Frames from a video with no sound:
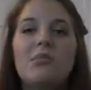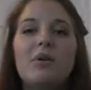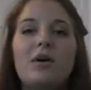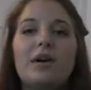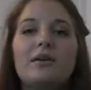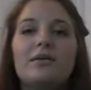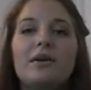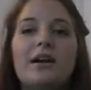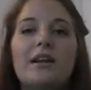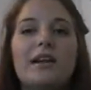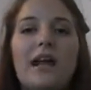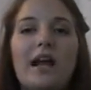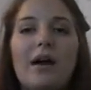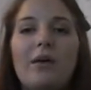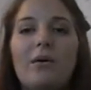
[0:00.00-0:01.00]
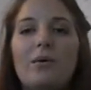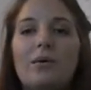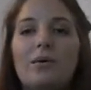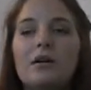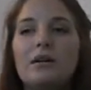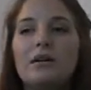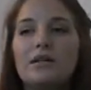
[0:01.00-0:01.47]
but right
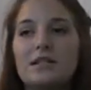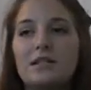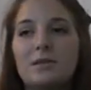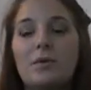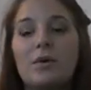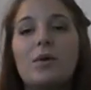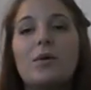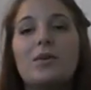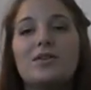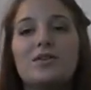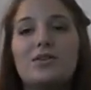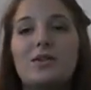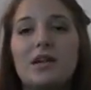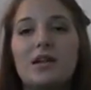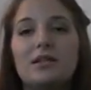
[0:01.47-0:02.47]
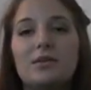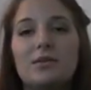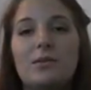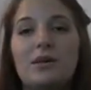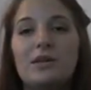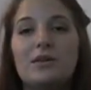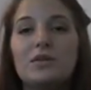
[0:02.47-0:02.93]
now, since I'm only going 2 days a
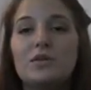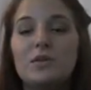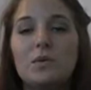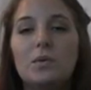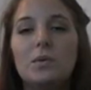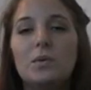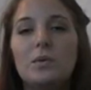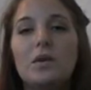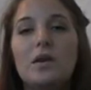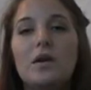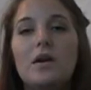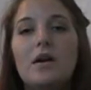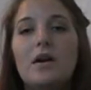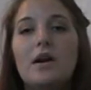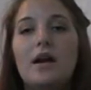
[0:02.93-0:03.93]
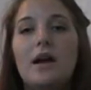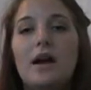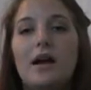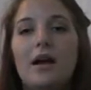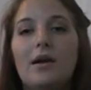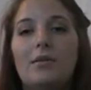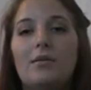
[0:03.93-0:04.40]
week to school,
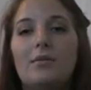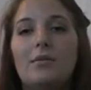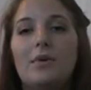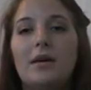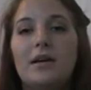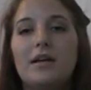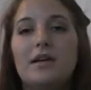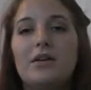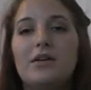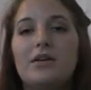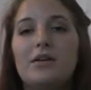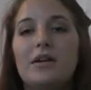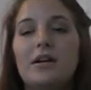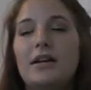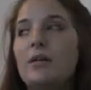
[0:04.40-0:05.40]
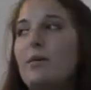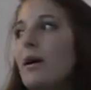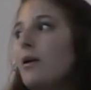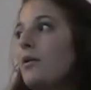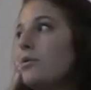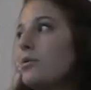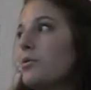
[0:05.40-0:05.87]
but here in
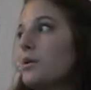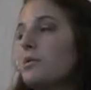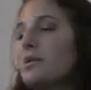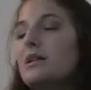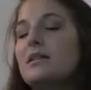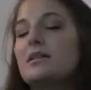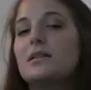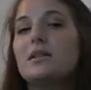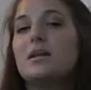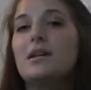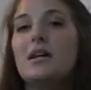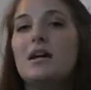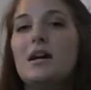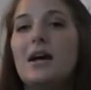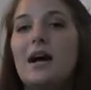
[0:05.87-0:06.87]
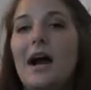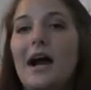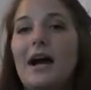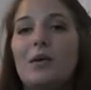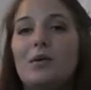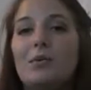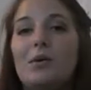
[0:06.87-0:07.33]
about 3 weeks,
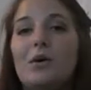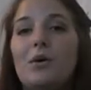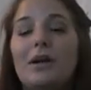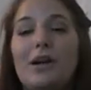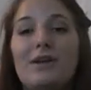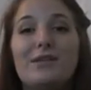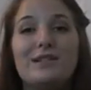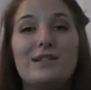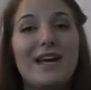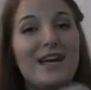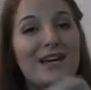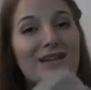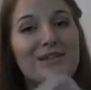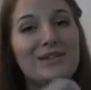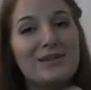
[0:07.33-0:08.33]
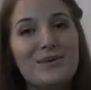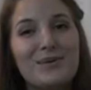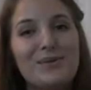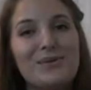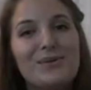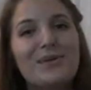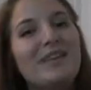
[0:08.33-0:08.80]
I will be going every day to
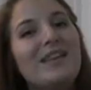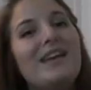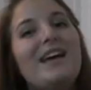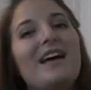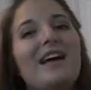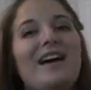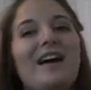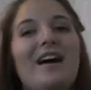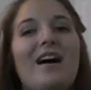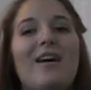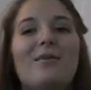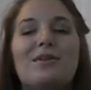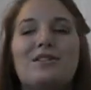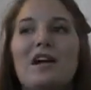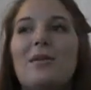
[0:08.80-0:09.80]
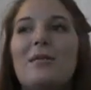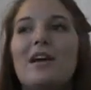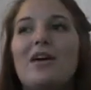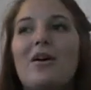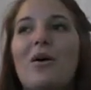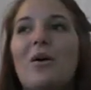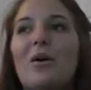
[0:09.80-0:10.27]
school, which I'll
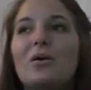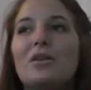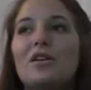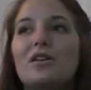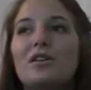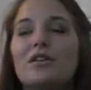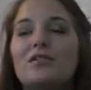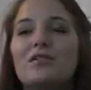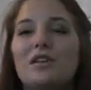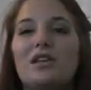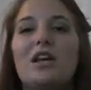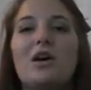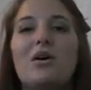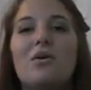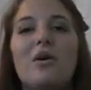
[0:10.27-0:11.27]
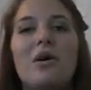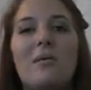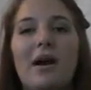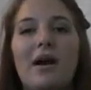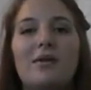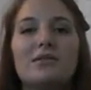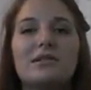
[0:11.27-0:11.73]
make a whole nother video
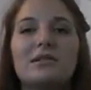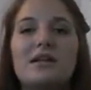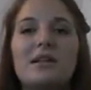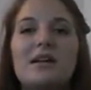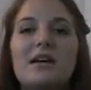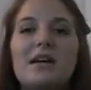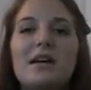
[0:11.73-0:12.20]
about.